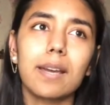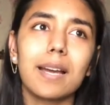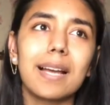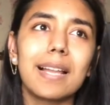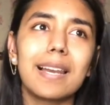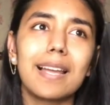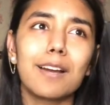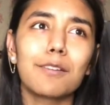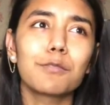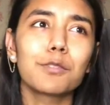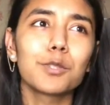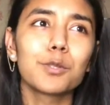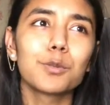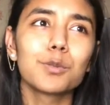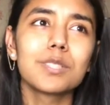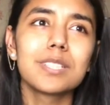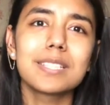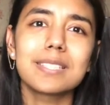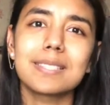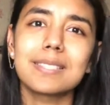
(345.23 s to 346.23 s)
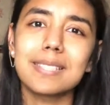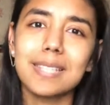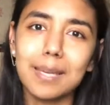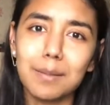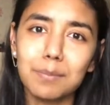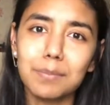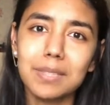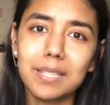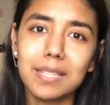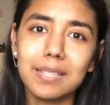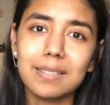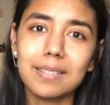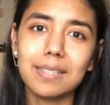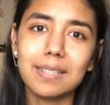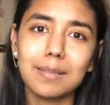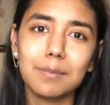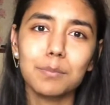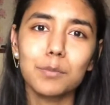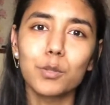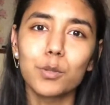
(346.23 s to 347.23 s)
I'll have to do the same thing that
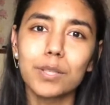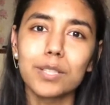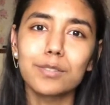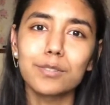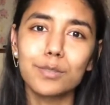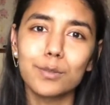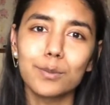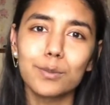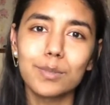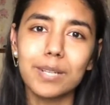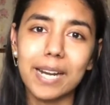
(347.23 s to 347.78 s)
I'm going through